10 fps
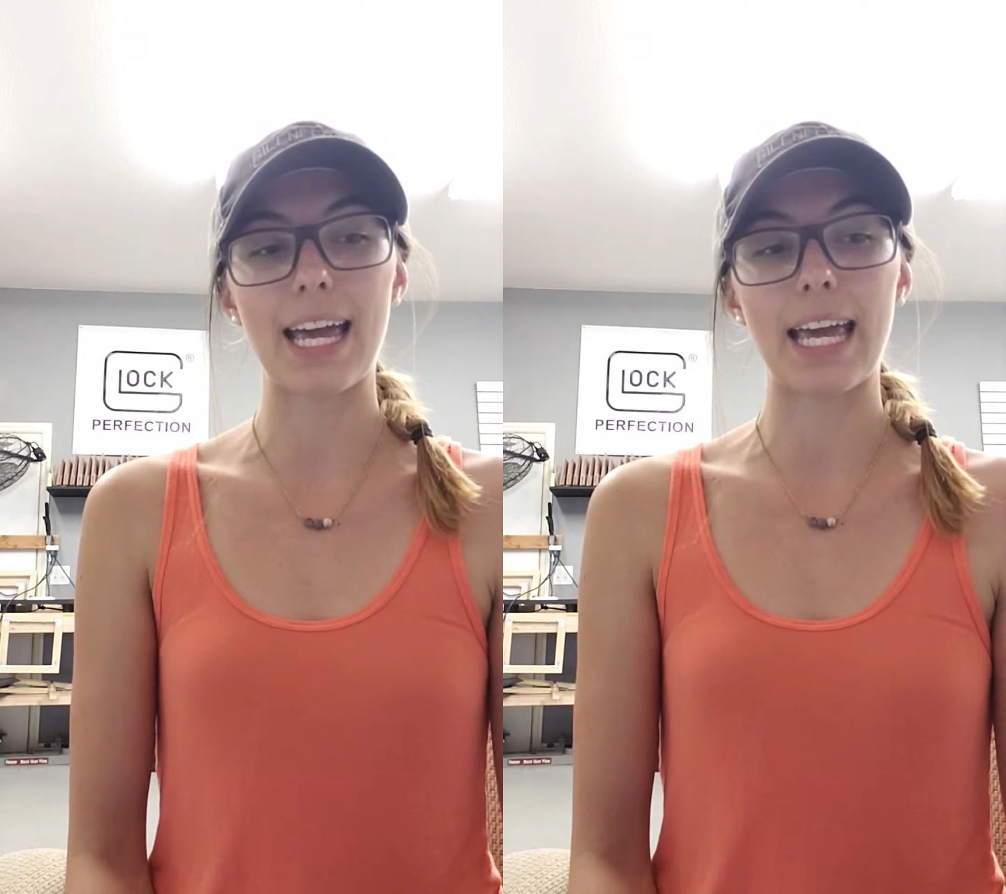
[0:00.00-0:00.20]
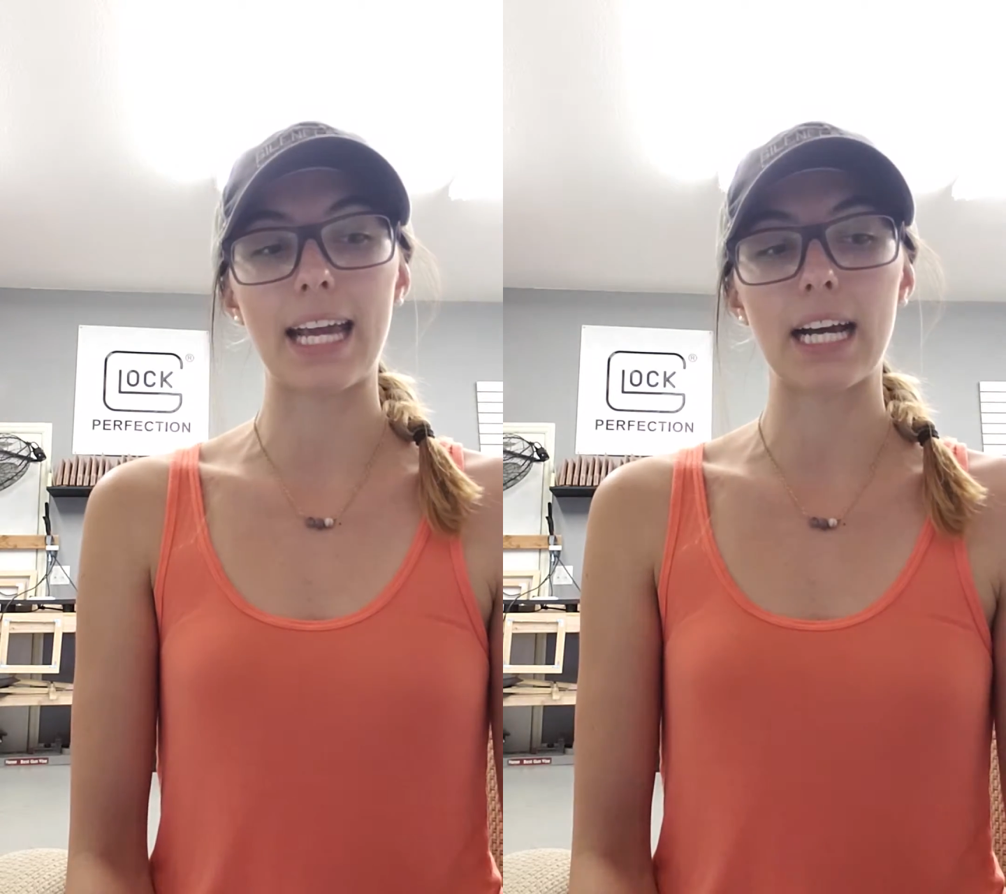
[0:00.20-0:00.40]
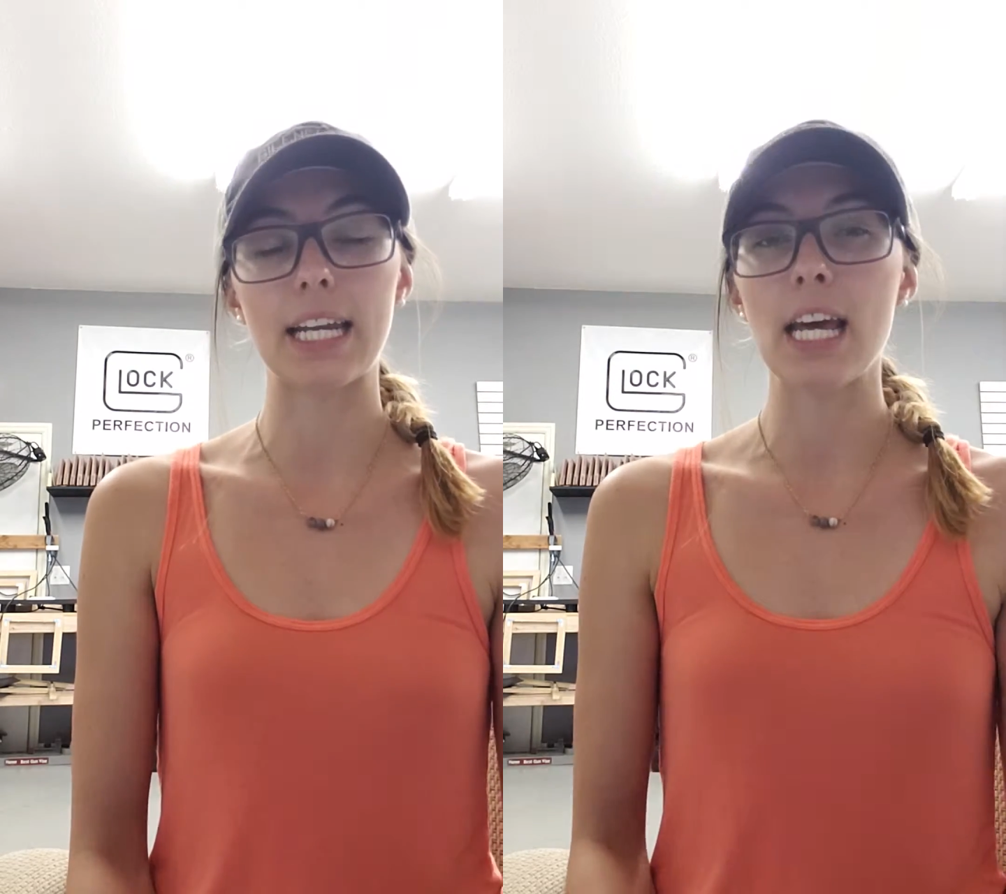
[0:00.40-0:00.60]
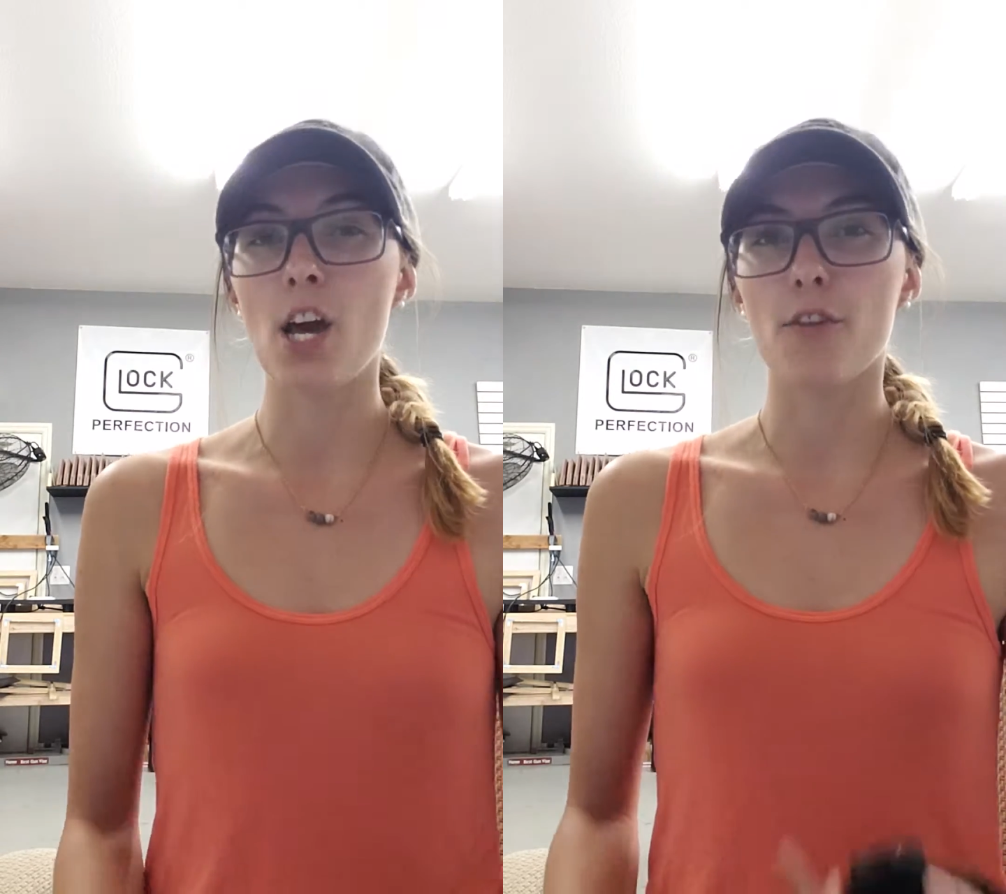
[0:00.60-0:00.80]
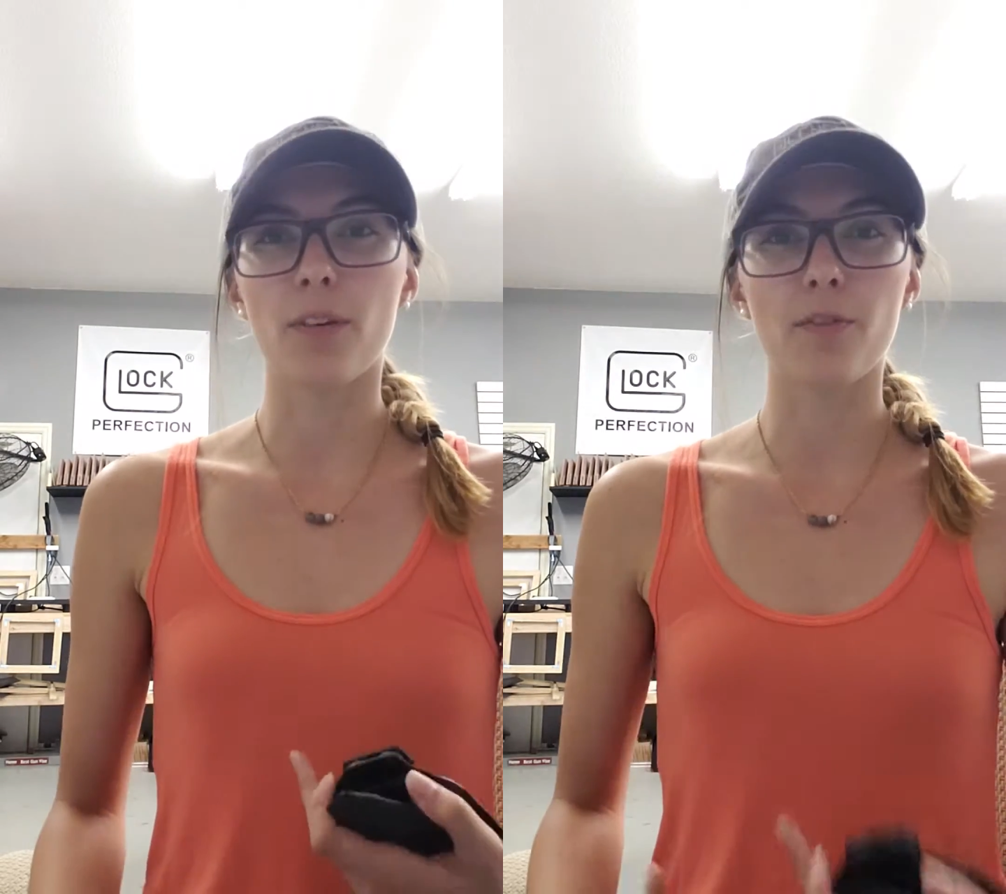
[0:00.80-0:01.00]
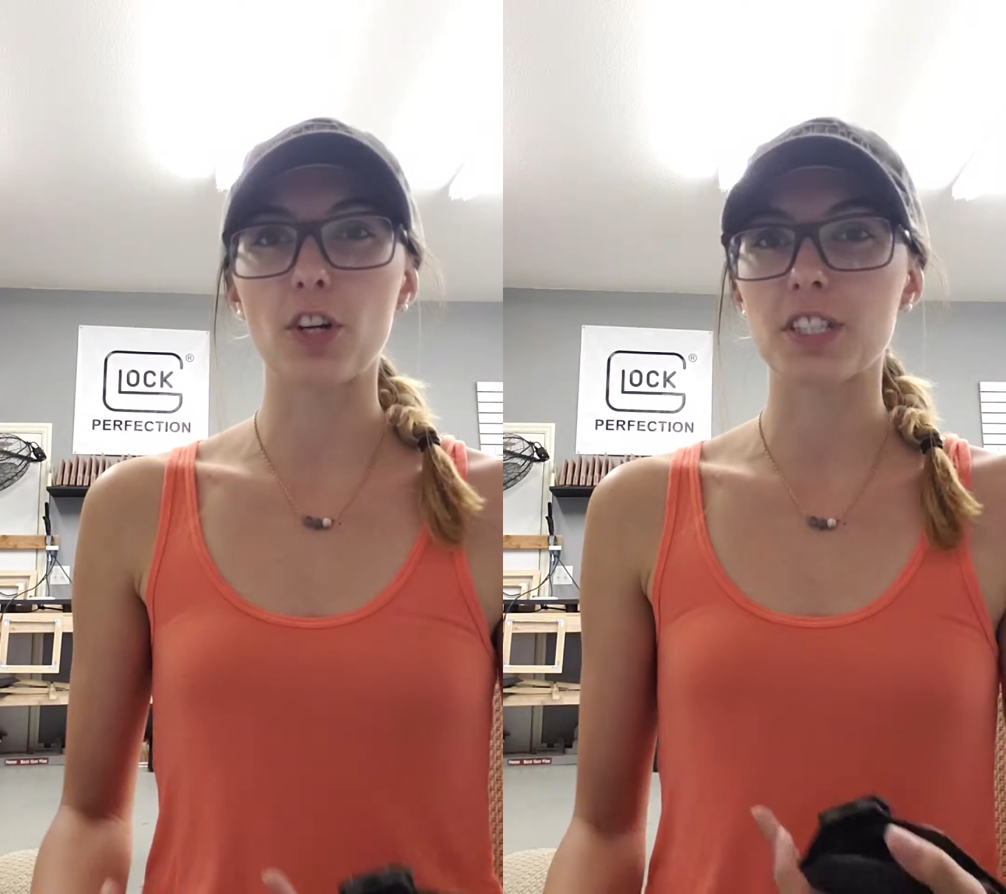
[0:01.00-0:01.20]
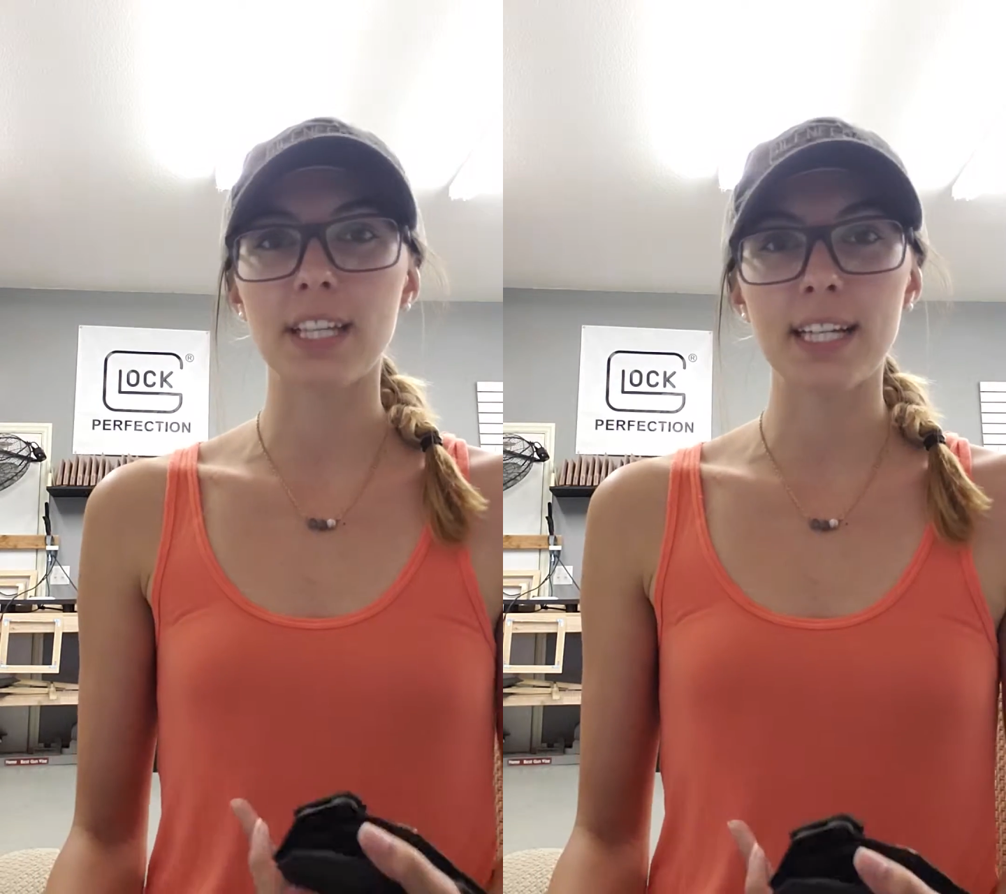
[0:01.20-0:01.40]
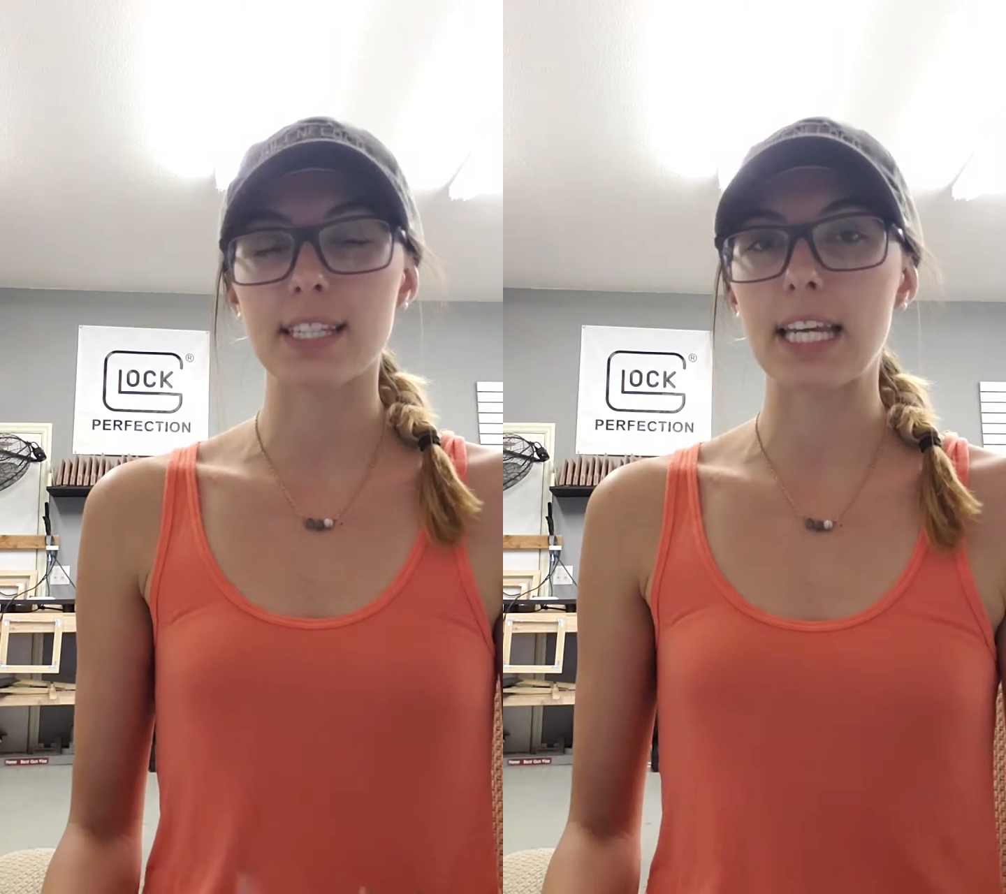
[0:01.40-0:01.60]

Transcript: And from first glance,